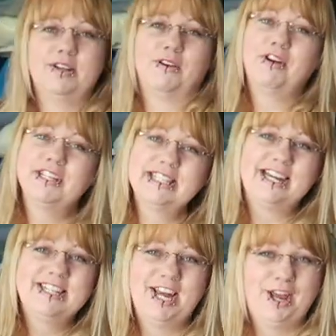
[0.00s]
So I've got a
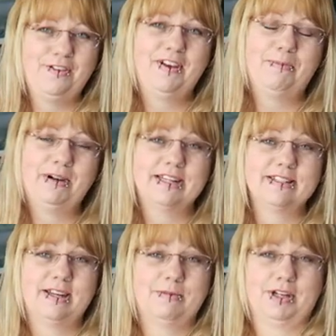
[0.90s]
stash here of
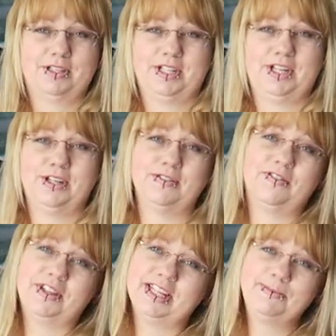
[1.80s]
fabrics I'm going to use
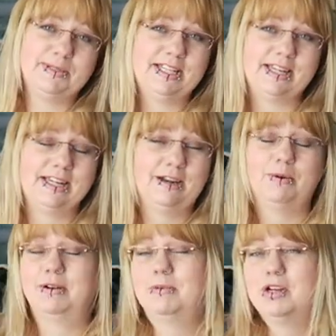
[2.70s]
for this particular
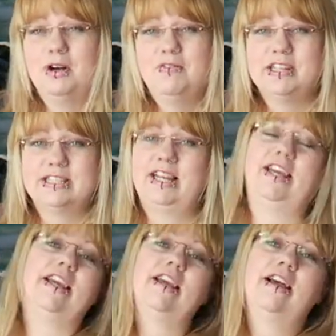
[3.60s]
one, but
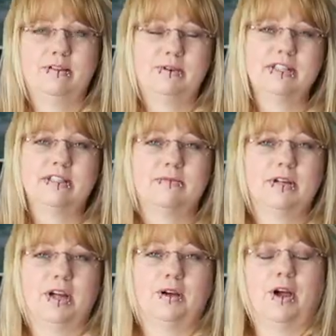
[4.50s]
obviously the ones that will
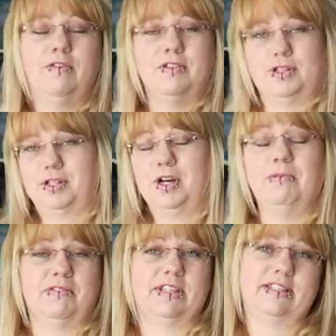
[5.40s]
go over the
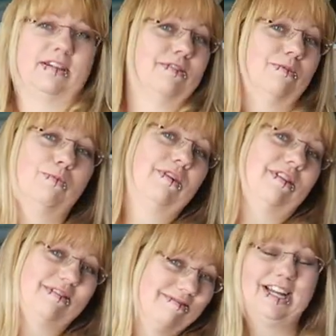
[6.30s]
top of the silk
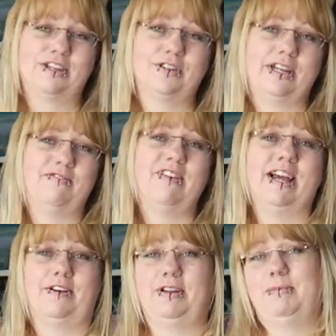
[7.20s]
will naturally
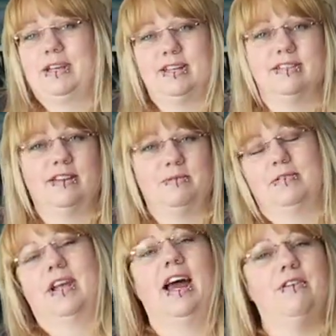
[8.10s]
vary because I
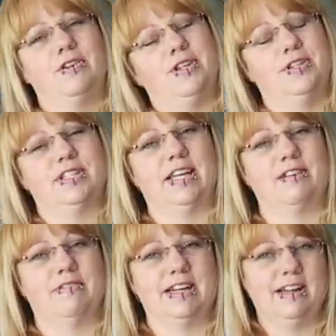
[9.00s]
will carry on
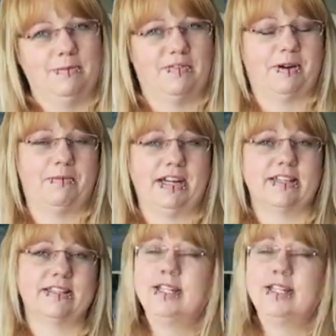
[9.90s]
using reclaimed fabrics.